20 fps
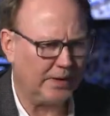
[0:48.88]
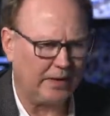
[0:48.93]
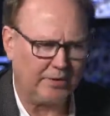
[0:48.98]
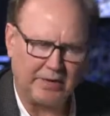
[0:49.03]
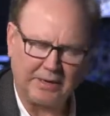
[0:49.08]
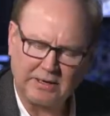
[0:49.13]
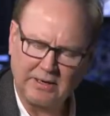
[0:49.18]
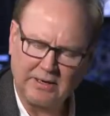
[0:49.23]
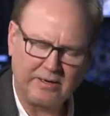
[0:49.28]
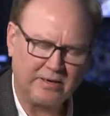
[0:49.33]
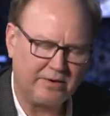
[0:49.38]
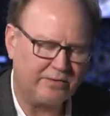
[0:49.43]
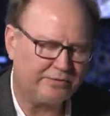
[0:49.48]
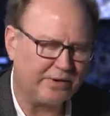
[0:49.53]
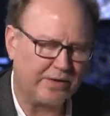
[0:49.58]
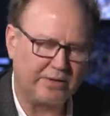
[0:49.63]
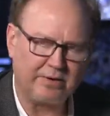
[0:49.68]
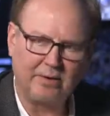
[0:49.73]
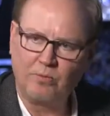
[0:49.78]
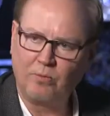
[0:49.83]
how they
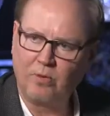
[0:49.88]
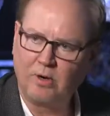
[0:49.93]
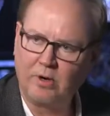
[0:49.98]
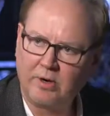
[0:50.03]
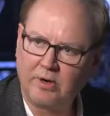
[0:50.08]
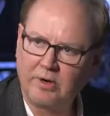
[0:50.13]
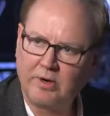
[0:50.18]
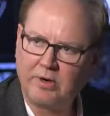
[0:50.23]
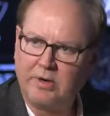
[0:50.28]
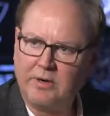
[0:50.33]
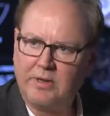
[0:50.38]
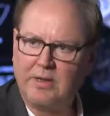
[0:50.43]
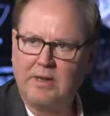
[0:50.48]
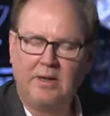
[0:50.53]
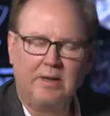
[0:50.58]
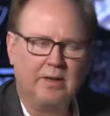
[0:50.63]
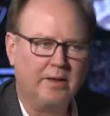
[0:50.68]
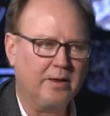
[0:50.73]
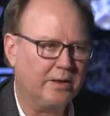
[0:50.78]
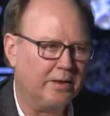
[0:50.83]
learn,
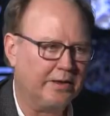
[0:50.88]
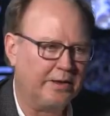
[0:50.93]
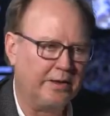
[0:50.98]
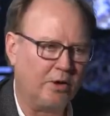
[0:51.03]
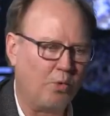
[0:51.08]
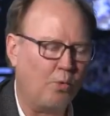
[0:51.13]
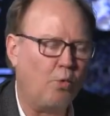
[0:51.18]
you know,